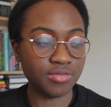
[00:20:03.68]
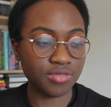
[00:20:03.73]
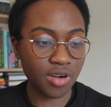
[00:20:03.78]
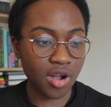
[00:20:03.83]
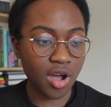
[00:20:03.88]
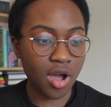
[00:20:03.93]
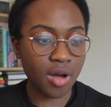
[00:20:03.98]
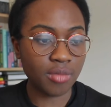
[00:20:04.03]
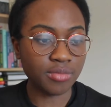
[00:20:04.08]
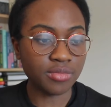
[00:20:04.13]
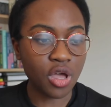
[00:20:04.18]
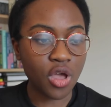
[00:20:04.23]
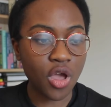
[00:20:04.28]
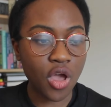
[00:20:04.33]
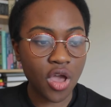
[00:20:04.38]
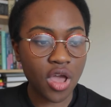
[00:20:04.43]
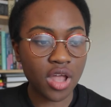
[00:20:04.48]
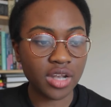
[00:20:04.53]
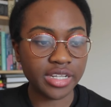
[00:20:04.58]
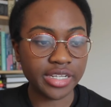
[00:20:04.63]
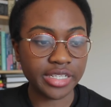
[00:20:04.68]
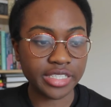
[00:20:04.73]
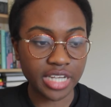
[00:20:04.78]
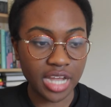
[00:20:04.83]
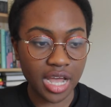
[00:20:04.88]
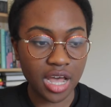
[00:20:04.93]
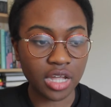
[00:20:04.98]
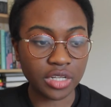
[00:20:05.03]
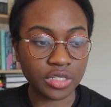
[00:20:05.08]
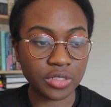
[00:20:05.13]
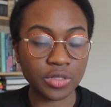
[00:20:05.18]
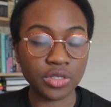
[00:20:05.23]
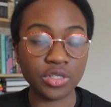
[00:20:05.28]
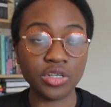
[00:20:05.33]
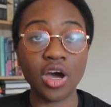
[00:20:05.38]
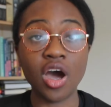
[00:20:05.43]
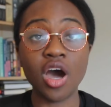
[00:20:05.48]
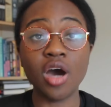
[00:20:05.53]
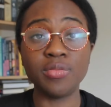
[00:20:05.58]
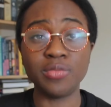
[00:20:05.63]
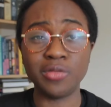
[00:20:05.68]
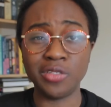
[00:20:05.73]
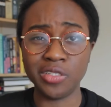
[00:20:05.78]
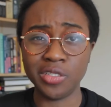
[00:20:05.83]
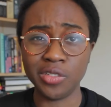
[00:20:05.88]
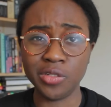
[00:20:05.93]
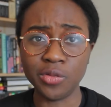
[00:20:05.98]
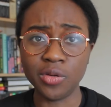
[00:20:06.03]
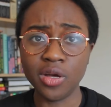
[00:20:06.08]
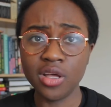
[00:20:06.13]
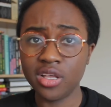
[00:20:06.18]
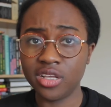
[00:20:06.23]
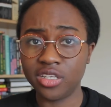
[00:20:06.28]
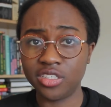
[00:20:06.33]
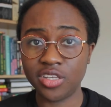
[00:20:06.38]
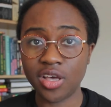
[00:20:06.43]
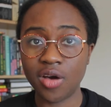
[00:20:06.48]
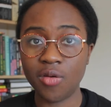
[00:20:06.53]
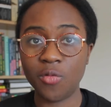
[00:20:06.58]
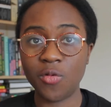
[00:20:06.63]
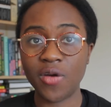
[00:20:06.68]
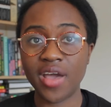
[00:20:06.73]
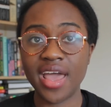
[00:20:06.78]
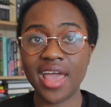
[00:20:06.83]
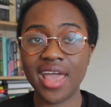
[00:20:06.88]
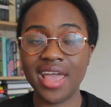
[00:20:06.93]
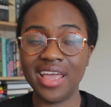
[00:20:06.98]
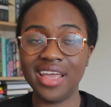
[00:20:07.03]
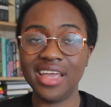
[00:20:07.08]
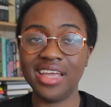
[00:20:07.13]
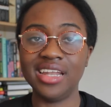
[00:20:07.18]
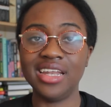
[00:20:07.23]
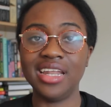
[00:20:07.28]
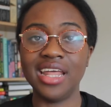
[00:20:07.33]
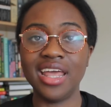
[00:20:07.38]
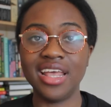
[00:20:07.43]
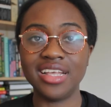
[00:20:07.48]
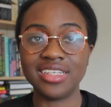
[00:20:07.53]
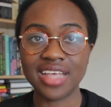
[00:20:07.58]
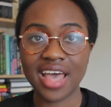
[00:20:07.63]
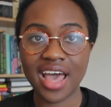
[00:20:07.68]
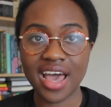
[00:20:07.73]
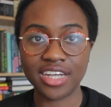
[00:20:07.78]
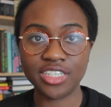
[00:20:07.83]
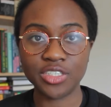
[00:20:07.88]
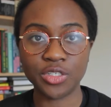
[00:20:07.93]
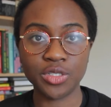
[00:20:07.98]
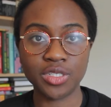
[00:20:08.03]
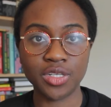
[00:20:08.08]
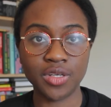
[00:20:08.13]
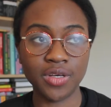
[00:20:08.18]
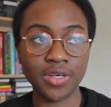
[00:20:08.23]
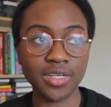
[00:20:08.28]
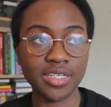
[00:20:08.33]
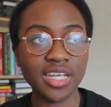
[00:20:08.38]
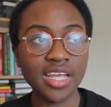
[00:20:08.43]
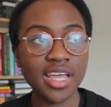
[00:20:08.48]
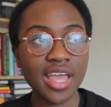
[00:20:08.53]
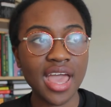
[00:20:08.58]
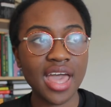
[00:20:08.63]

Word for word: from early childhood up to somewhere in his adulthood.